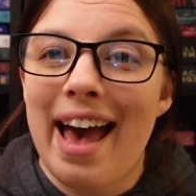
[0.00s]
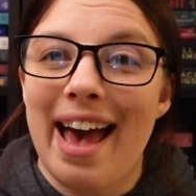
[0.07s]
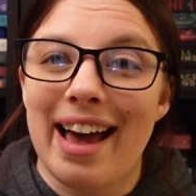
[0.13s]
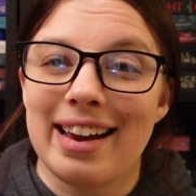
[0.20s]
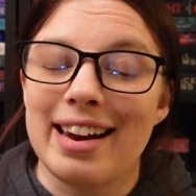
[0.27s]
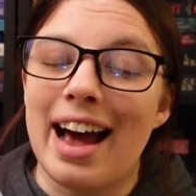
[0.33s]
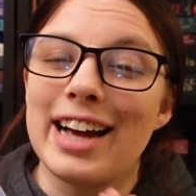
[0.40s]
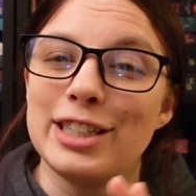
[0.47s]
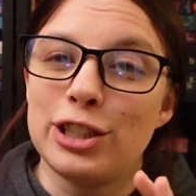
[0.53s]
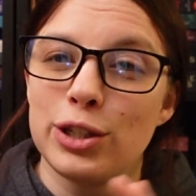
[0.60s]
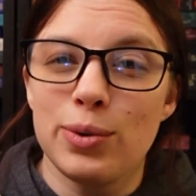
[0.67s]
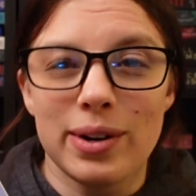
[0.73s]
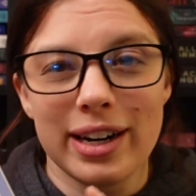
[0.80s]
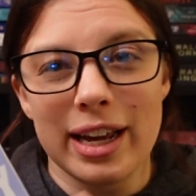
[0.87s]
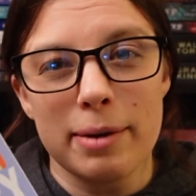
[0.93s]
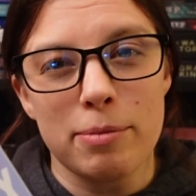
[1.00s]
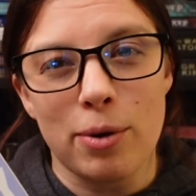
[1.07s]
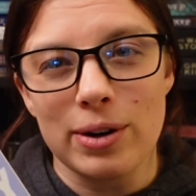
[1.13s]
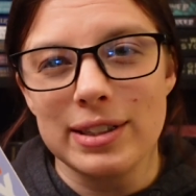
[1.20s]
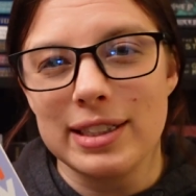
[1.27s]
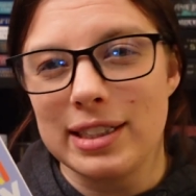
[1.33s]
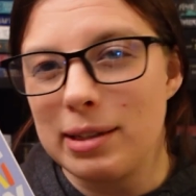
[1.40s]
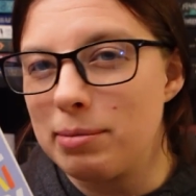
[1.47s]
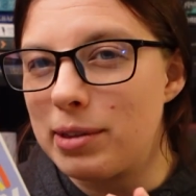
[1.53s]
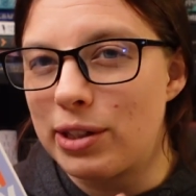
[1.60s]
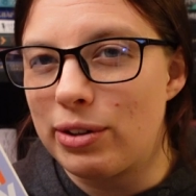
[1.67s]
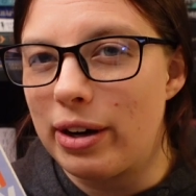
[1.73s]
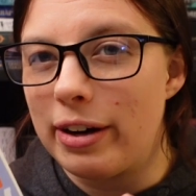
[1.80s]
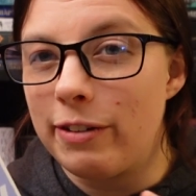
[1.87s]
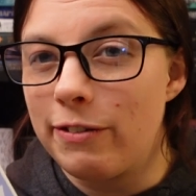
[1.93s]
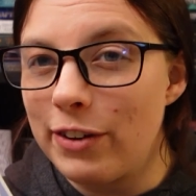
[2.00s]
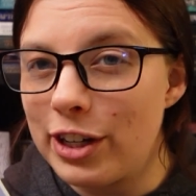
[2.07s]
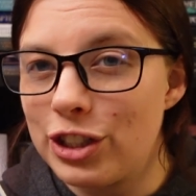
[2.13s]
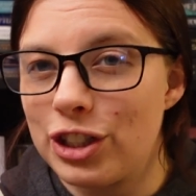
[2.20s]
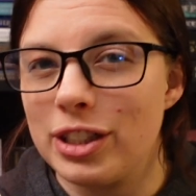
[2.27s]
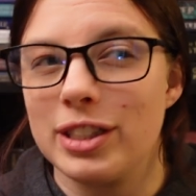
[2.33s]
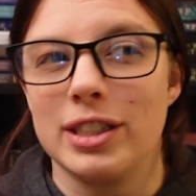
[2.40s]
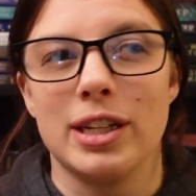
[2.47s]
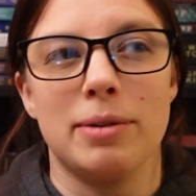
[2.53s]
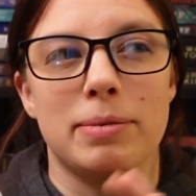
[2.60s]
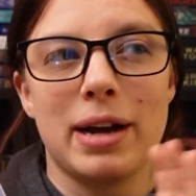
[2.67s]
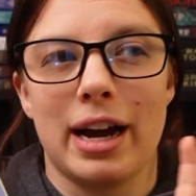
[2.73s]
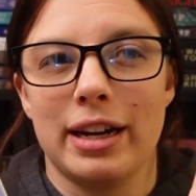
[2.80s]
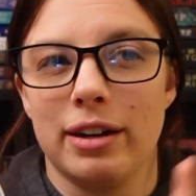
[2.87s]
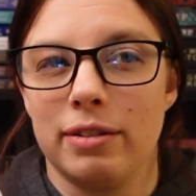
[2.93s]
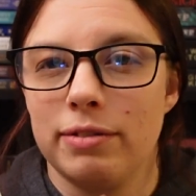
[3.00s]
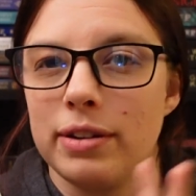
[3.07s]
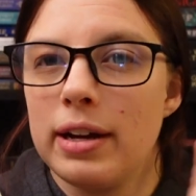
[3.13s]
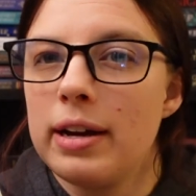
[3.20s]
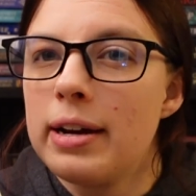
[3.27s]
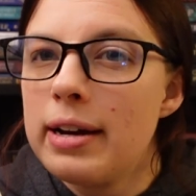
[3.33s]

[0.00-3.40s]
And I do want to get more into some literary fiction, some kind of